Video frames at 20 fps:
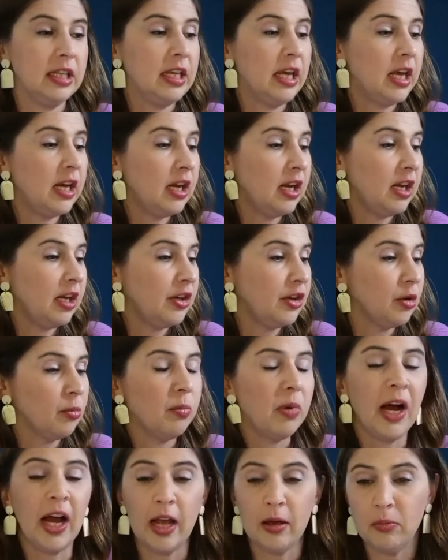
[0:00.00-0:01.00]
Get in your
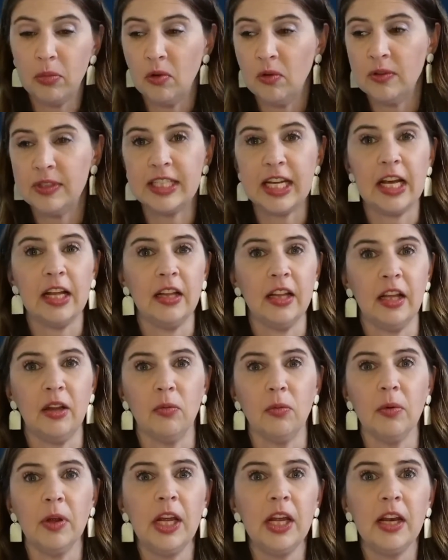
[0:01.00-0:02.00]
Bible daily.
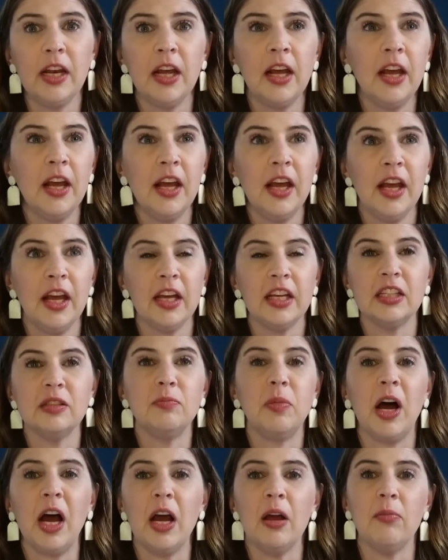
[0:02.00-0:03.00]
Read His
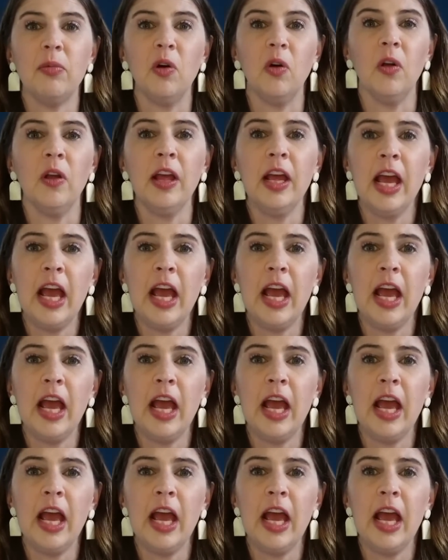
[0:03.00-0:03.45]
Bible,